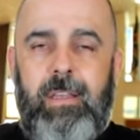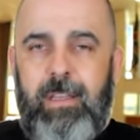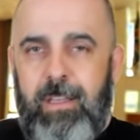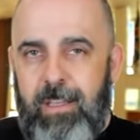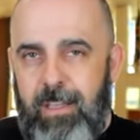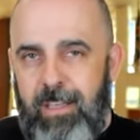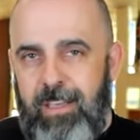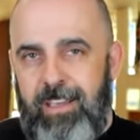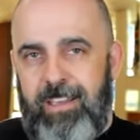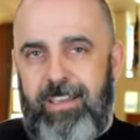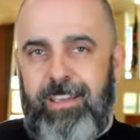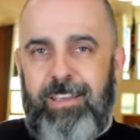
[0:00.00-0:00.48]

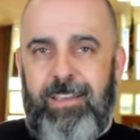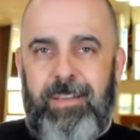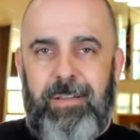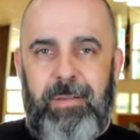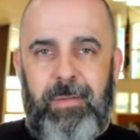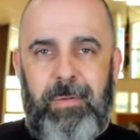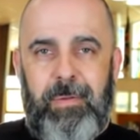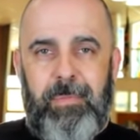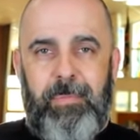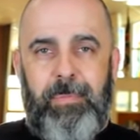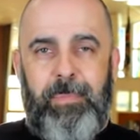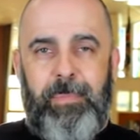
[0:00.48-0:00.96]

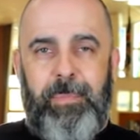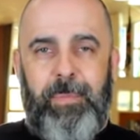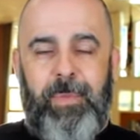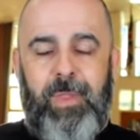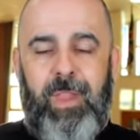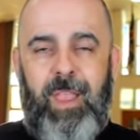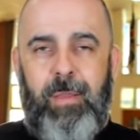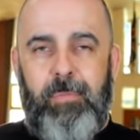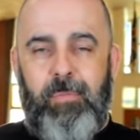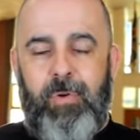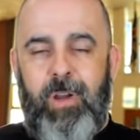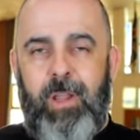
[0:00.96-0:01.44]

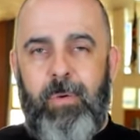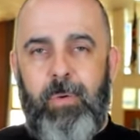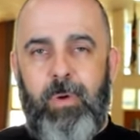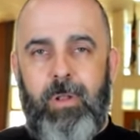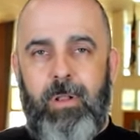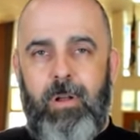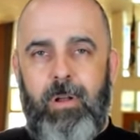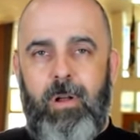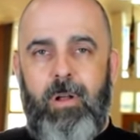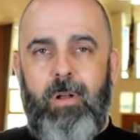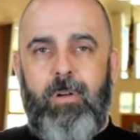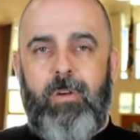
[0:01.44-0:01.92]
I pray
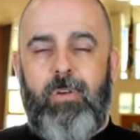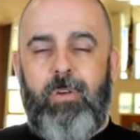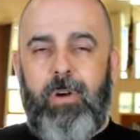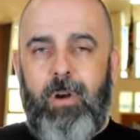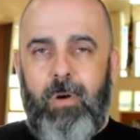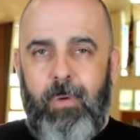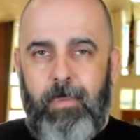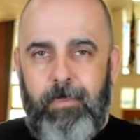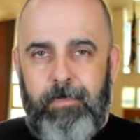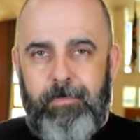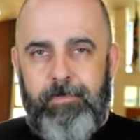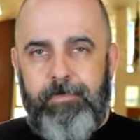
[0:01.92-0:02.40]
we'll all
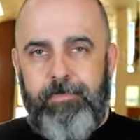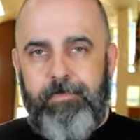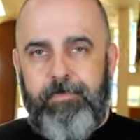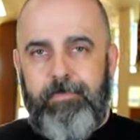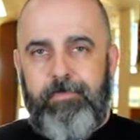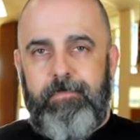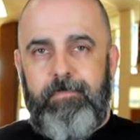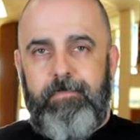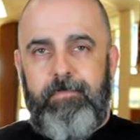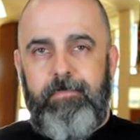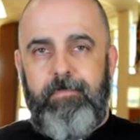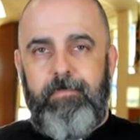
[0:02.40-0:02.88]
grow
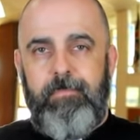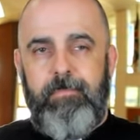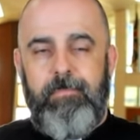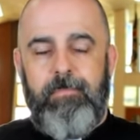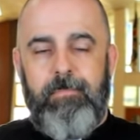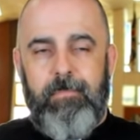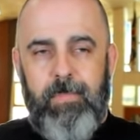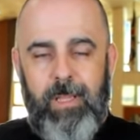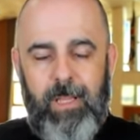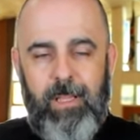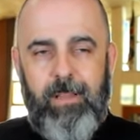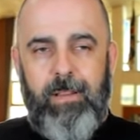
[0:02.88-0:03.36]

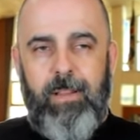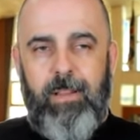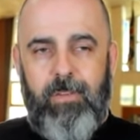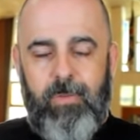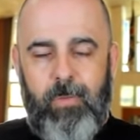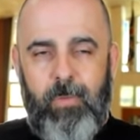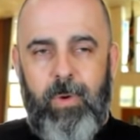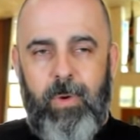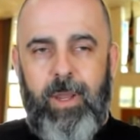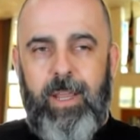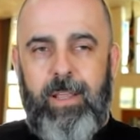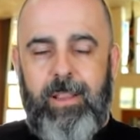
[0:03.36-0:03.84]
in
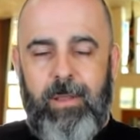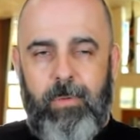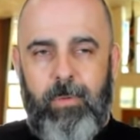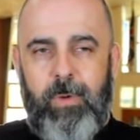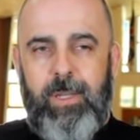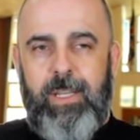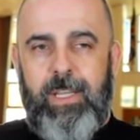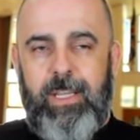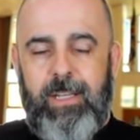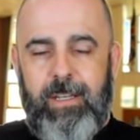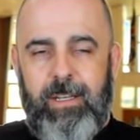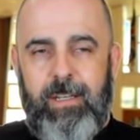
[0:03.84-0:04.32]
this way, that
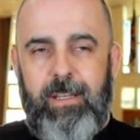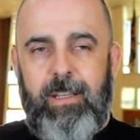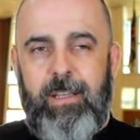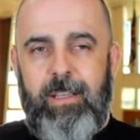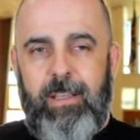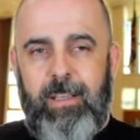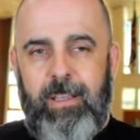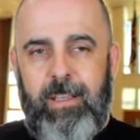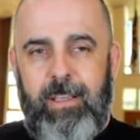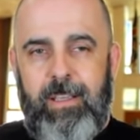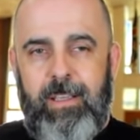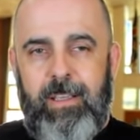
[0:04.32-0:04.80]
we can
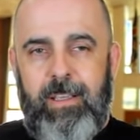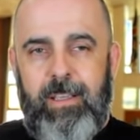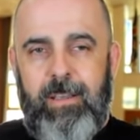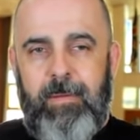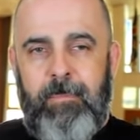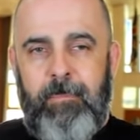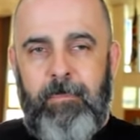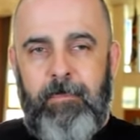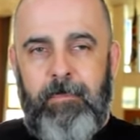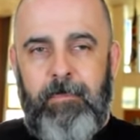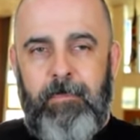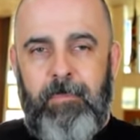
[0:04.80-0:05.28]

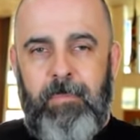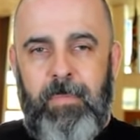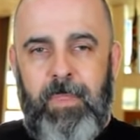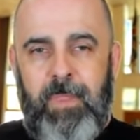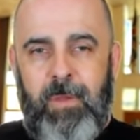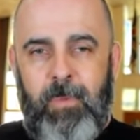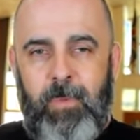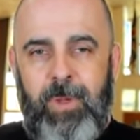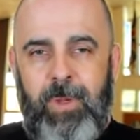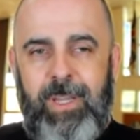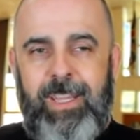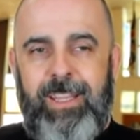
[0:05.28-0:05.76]

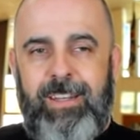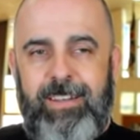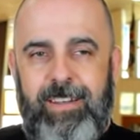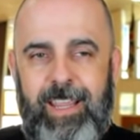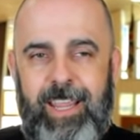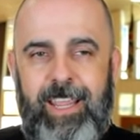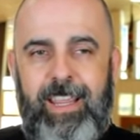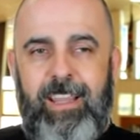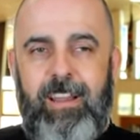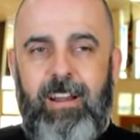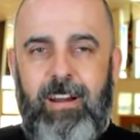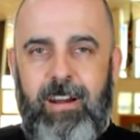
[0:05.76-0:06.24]

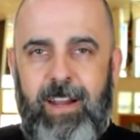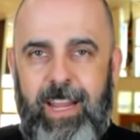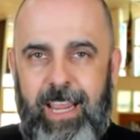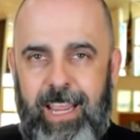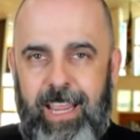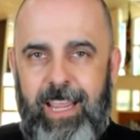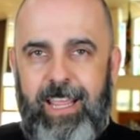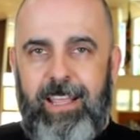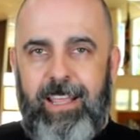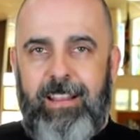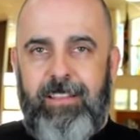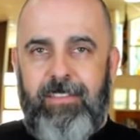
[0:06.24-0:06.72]
take our
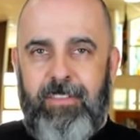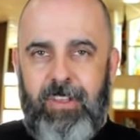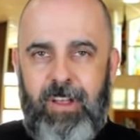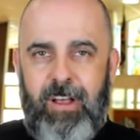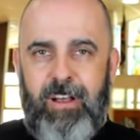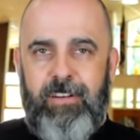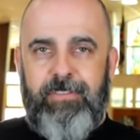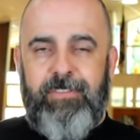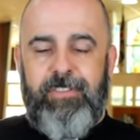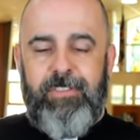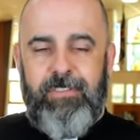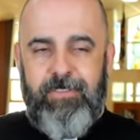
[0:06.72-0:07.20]
hands
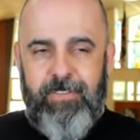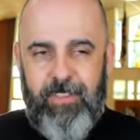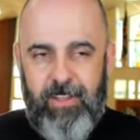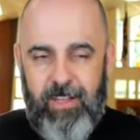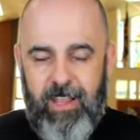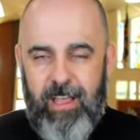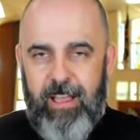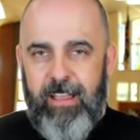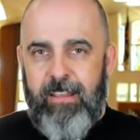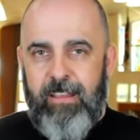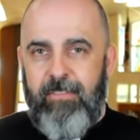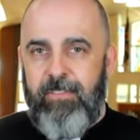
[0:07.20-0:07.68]
off of the
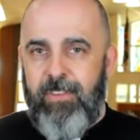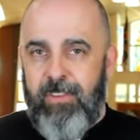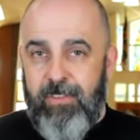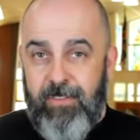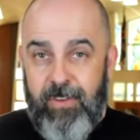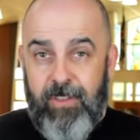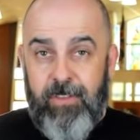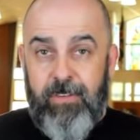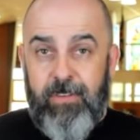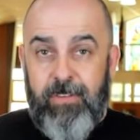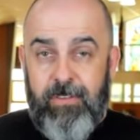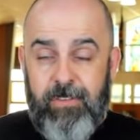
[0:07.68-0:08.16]
lives of
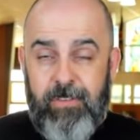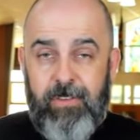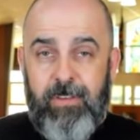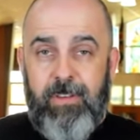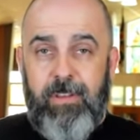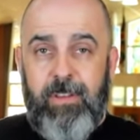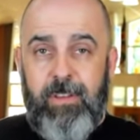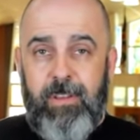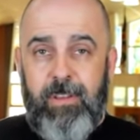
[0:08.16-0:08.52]
others.